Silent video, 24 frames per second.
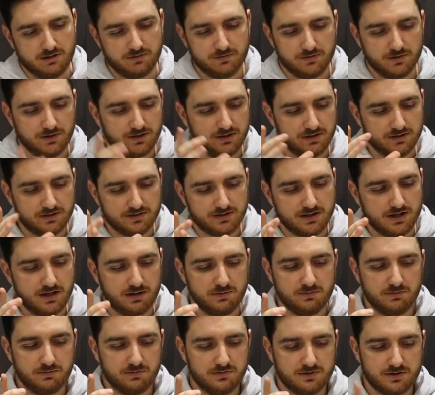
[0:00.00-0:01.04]
offering the
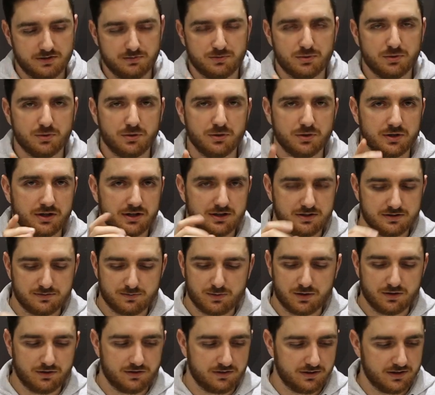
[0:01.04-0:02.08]
same support as
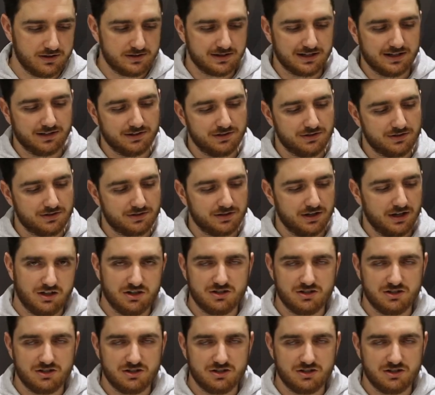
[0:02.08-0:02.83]
both these others.